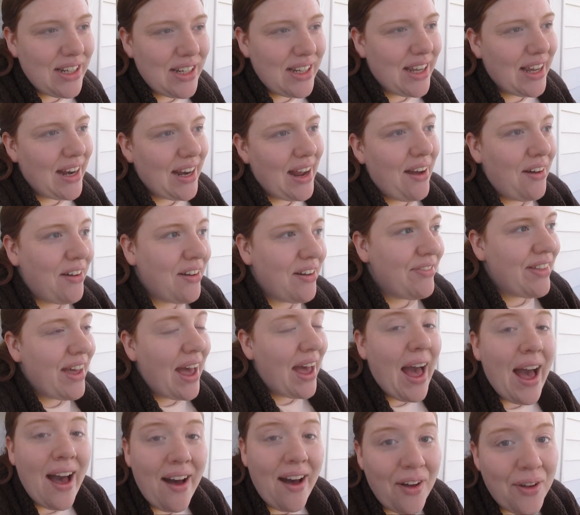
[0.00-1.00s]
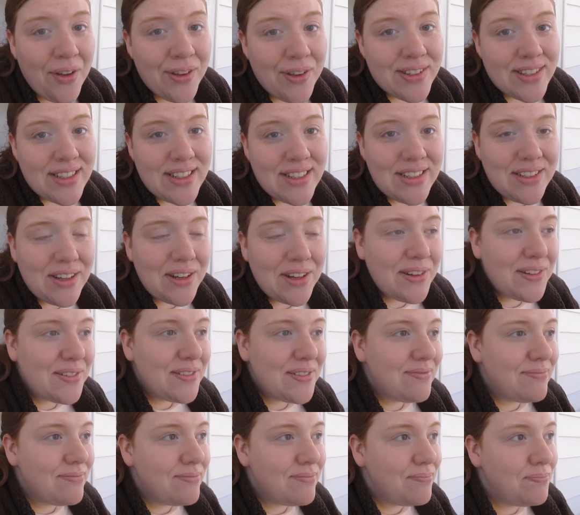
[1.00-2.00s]
to get out of the house and
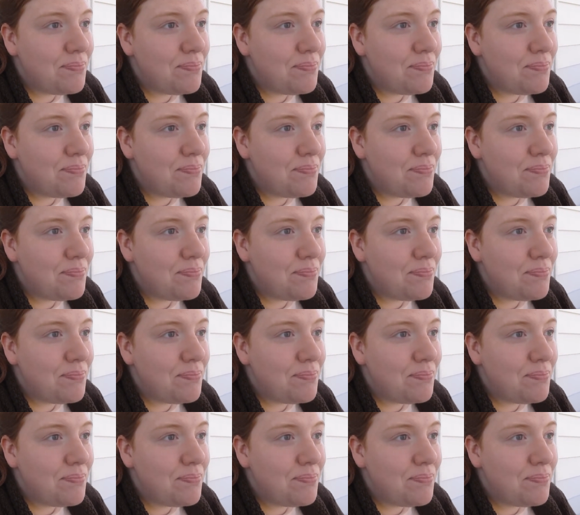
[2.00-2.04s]
go